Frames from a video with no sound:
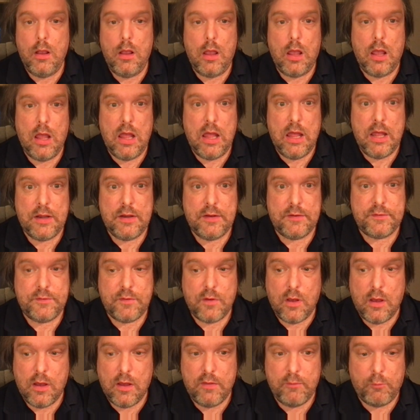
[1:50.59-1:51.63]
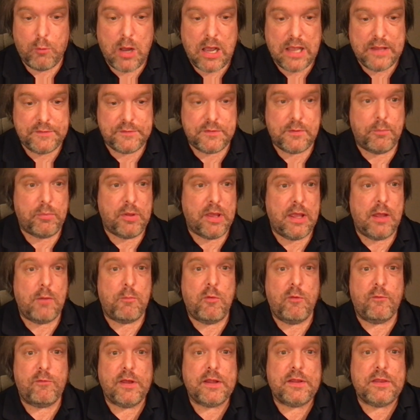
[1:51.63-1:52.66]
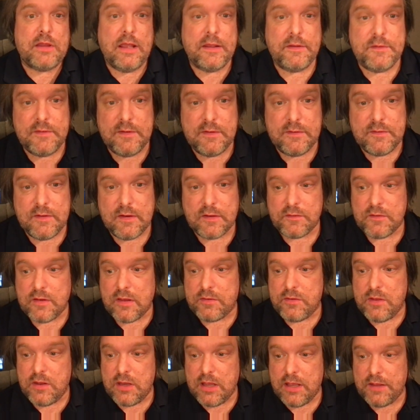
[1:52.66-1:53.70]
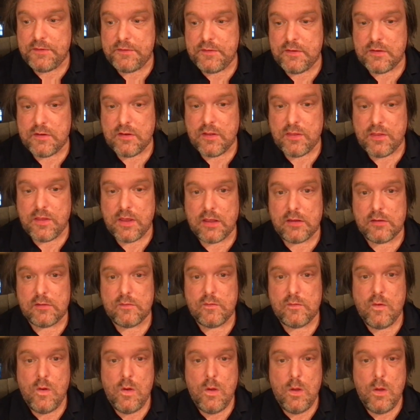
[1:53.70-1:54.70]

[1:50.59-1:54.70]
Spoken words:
and it's wise to play a move like knight c6, get the knights into things.